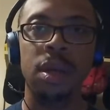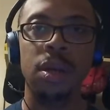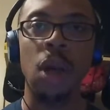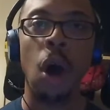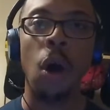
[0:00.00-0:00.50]

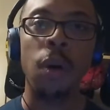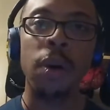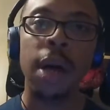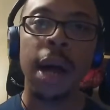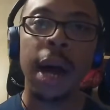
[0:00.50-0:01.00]
Yo,
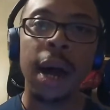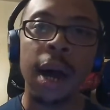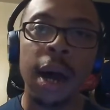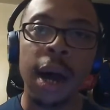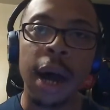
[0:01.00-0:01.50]

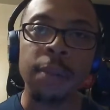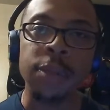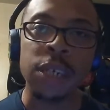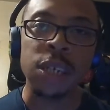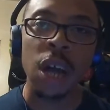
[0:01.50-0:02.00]
I'm
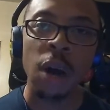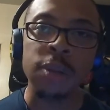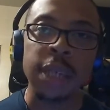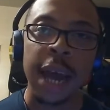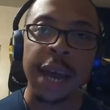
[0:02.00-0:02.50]
just gonna
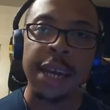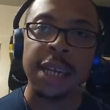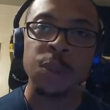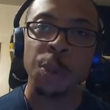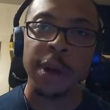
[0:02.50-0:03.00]
say
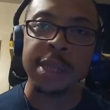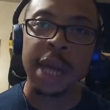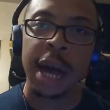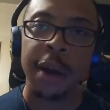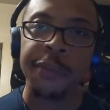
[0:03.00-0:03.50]
this one
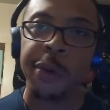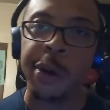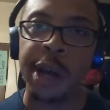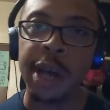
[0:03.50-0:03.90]
time for